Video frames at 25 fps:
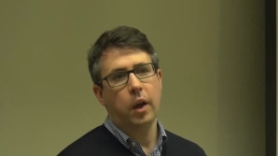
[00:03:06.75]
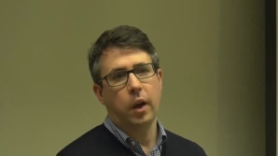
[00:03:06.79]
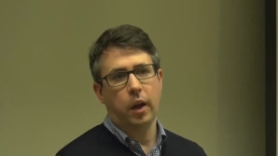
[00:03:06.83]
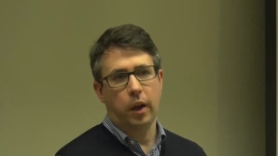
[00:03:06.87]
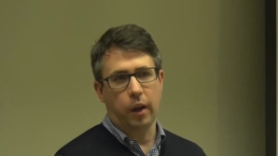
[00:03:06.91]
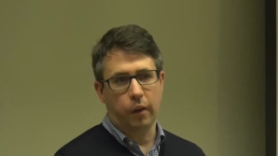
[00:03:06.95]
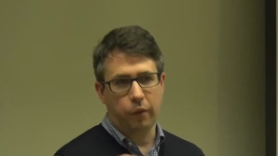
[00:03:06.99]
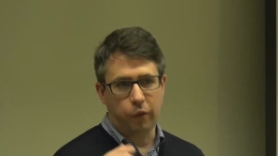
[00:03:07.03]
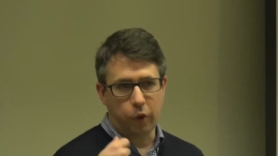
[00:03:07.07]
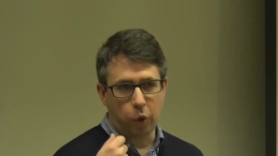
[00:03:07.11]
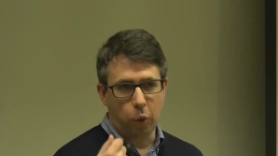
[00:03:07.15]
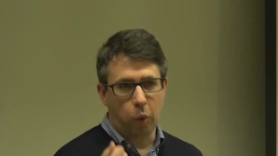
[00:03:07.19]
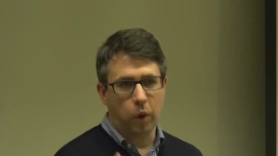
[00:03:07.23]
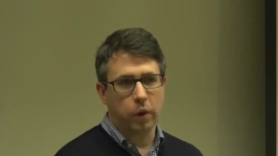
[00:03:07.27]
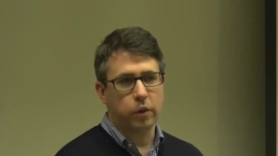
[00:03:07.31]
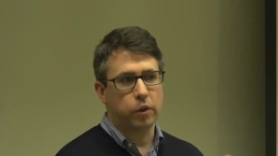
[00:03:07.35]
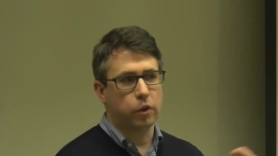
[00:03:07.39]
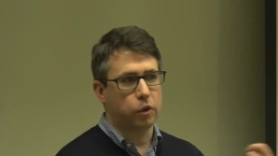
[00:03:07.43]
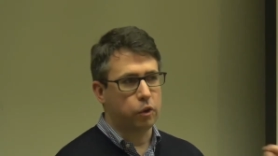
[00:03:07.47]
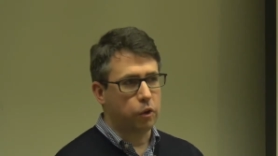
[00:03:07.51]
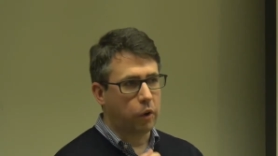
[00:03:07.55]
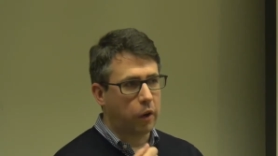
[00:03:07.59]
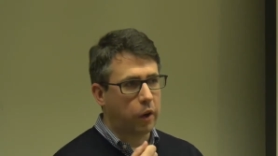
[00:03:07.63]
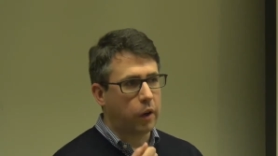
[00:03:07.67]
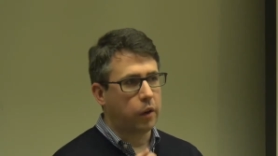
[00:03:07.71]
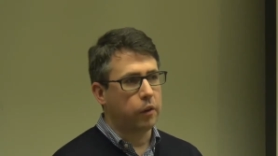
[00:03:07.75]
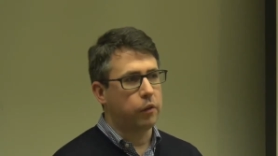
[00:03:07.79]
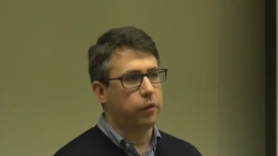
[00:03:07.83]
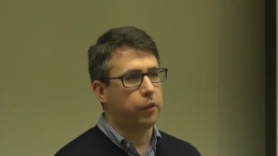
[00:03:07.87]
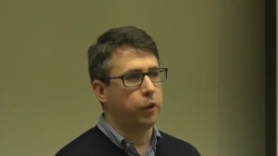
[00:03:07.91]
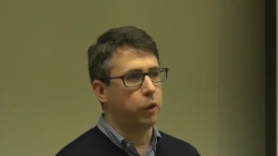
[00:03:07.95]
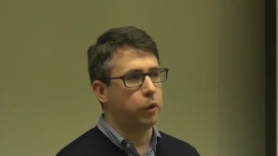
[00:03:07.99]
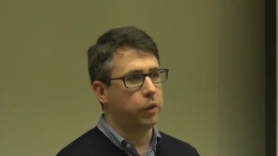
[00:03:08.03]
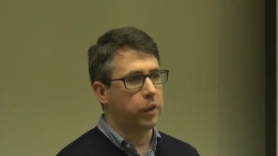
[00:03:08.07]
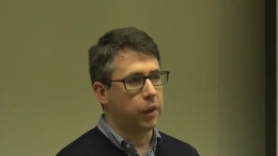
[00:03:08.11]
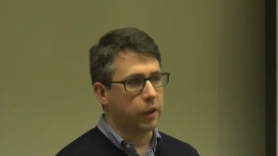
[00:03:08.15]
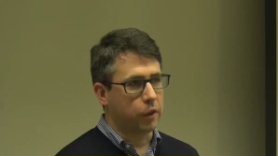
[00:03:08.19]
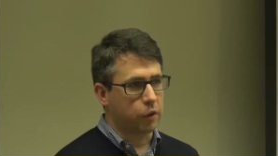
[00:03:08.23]
If you want to try a
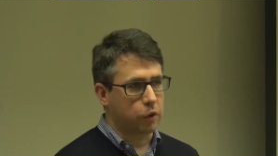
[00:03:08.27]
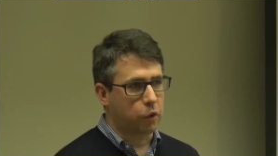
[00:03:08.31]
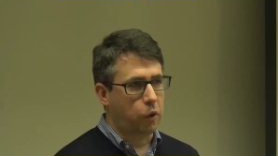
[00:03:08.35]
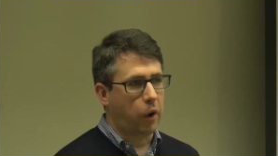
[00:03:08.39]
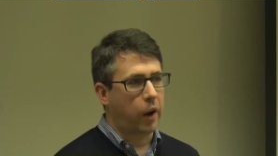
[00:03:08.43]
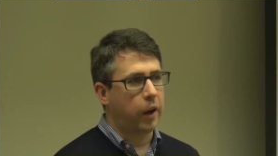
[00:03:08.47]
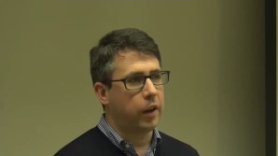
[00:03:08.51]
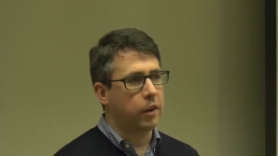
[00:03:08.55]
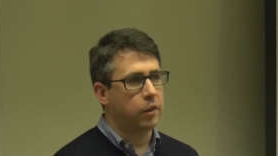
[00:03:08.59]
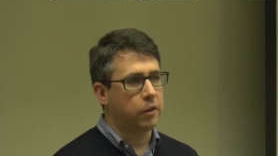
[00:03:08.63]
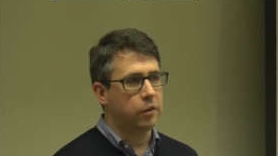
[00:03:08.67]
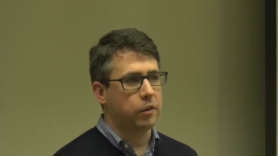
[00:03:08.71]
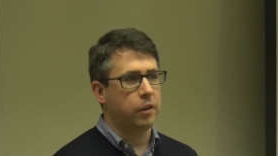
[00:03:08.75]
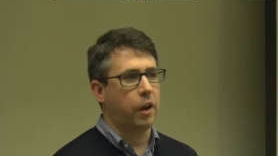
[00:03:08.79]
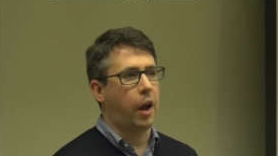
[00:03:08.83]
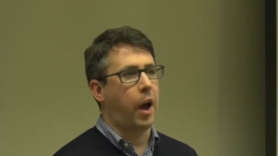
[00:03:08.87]
few things, great.